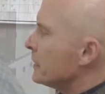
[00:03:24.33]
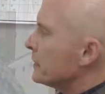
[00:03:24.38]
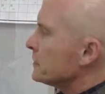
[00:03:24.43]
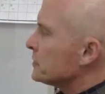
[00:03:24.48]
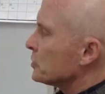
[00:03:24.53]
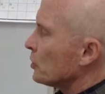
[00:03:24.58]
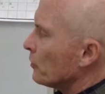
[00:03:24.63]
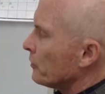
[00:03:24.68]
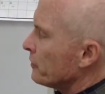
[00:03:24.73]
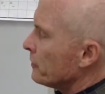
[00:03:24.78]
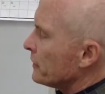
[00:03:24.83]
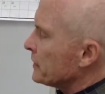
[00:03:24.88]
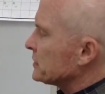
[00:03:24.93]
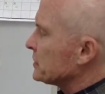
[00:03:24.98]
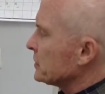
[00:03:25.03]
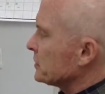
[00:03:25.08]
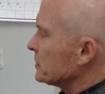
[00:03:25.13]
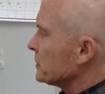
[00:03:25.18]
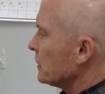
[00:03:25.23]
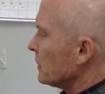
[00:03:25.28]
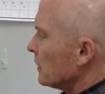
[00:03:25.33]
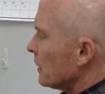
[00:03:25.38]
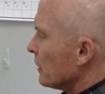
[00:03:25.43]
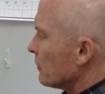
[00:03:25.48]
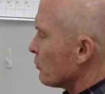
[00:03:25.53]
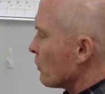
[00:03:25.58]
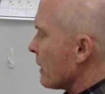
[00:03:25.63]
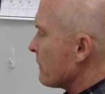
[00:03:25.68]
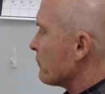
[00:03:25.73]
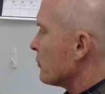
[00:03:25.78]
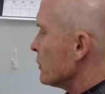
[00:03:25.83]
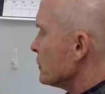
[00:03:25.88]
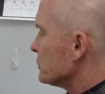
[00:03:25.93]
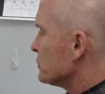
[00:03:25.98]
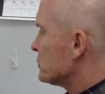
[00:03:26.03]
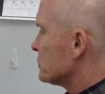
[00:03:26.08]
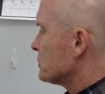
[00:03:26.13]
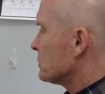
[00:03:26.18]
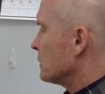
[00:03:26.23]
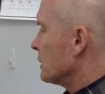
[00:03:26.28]
So this is a, a
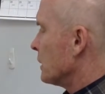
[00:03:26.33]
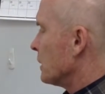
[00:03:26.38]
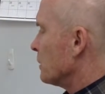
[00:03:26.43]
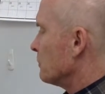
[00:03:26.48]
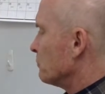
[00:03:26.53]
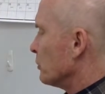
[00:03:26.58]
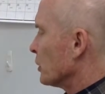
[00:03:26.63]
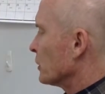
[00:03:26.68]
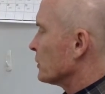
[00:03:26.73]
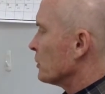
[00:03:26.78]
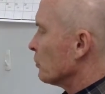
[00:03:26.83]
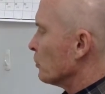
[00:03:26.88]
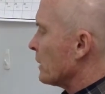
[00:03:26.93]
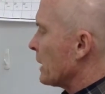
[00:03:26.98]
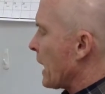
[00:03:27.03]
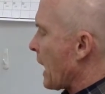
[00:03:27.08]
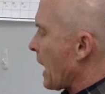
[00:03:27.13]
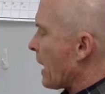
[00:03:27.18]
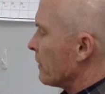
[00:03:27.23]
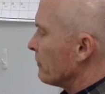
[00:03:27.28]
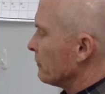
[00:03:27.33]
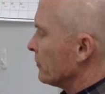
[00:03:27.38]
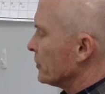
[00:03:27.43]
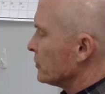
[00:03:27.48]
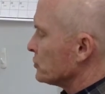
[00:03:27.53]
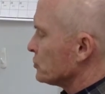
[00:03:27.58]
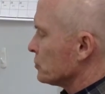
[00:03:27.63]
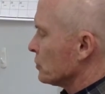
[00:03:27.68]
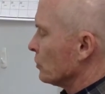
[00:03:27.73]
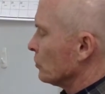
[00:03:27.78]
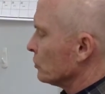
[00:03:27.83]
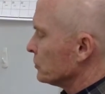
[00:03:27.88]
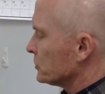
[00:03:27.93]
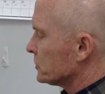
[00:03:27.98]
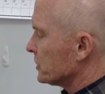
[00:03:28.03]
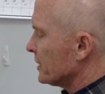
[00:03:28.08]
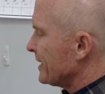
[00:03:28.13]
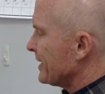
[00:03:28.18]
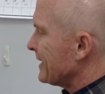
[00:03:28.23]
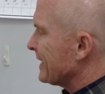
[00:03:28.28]
reference uh, book that we have that
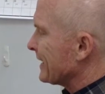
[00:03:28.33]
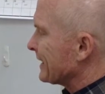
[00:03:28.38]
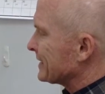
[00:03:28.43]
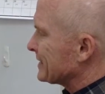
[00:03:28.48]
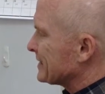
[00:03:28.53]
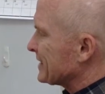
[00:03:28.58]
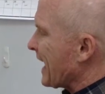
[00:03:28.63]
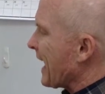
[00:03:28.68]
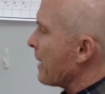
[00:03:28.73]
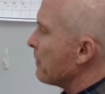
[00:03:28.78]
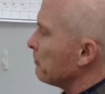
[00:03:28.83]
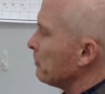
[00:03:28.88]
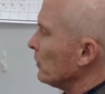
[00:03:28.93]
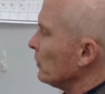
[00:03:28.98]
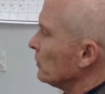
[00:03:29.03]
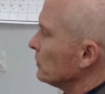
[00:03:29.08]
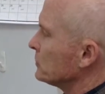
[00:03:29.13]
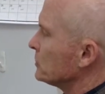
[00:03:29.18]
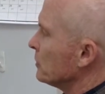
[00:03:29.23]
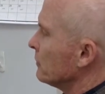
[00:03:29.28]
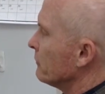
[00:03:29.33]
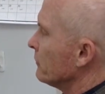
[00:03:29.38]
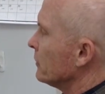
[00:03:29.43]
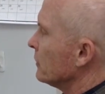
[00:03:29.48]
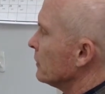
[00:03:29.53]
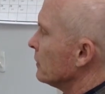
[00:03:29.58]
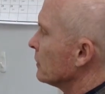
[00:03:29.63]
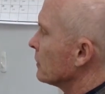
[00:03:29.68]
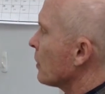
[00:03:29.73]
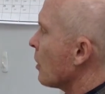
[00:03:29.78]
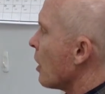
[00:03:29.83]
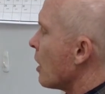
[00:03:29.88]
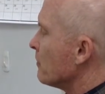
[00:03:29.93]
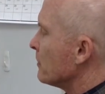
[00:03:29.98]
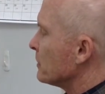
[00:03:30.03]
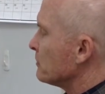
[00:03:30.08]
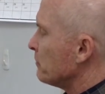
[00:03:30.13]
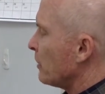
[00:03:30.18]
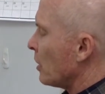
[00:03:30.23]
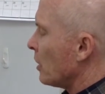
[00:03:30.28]
shows examples of the
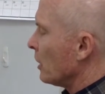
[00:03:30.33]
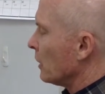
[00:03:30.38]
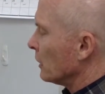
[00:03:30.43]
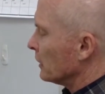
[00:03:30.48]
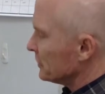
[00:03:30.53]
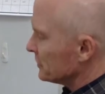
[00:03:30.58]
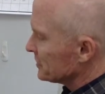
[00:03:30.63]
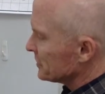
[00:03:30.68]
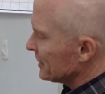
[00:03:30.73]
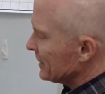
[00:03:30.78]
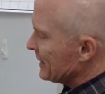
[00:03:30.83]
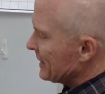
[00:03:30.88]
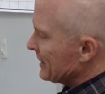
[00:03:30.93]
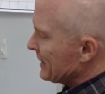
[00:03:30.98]
common pollens.